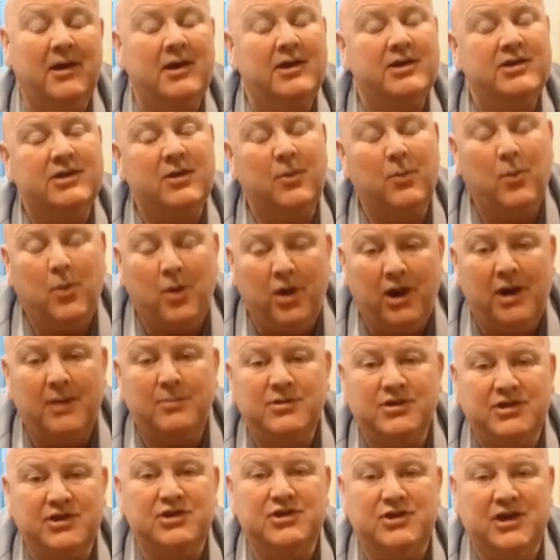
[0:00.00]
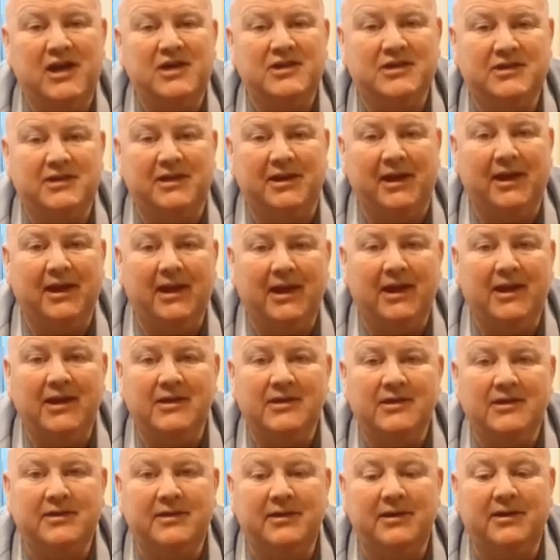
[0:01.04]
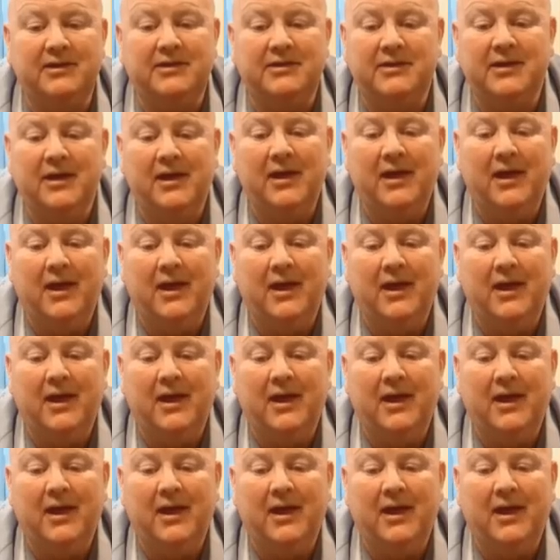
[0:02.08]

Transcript: So what I'm suggesting is that